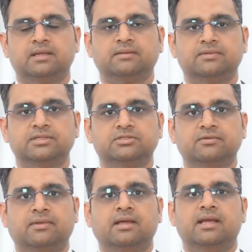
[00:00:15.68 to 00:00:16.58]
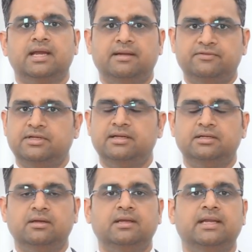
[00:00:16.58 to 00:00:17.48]
First of all, after
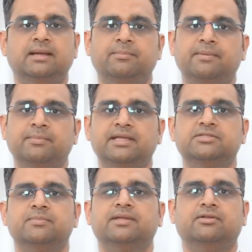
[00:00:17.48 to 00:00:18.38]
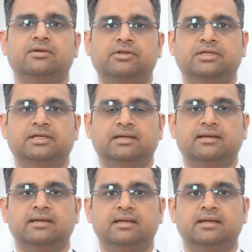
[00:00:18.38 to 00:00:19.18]
your hip replacement surgery,